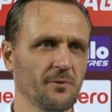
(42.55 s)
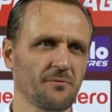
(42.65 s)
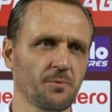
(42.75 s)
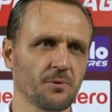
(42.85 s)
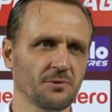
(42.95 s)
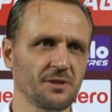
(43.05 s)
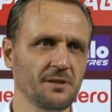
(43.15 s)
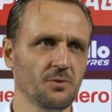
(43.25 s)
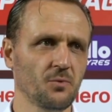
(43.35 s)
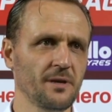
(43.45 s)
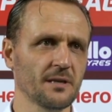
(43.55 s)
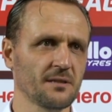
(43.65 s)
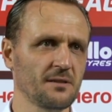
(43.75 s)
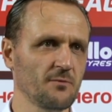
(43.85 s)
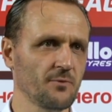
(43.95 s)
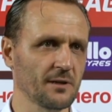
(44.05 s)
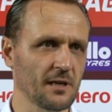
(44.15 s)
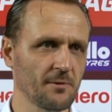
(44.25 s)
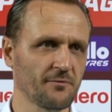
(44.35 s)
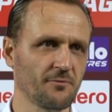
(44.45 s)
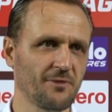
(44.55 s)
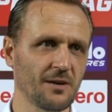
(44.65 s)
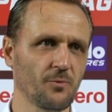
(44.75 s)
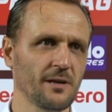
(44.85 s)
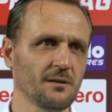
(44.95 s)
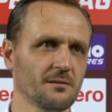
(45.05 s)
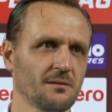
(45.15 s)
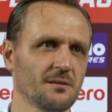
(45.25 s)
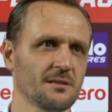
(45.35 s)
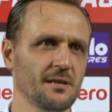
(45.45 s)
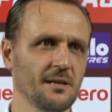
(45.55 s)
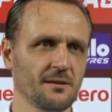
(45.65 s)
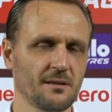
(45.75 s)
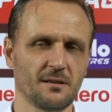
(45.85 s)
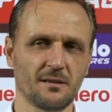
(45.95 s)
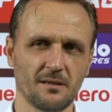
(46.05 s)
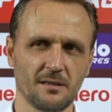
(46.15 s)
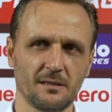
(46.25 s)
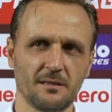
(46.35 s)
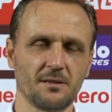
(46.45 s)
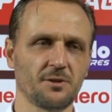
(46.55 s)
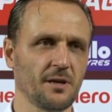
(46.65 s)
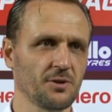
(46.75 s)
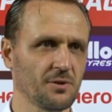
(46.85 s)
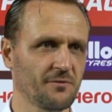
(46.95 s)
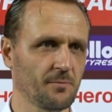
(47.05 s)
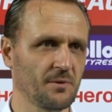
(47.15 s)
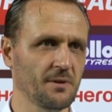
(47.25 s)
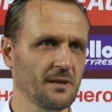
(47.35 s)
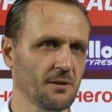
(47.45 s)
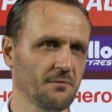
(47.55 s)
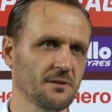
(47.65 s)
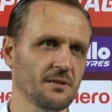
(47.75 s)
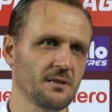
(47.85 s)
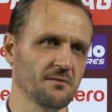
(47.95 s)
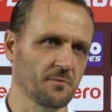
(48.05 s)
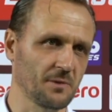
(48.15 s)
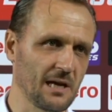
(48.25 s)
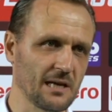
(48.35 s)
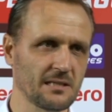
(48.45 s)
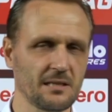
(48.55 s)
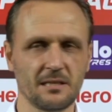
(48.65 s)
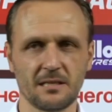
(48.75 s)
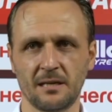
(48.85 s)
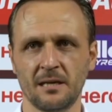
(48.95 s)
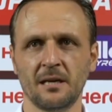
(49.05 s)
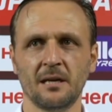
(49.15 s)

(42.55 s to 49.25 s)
We have to continue. We as a team, we are coming from far away, seeing the situation from the beginning of the season, from the last season.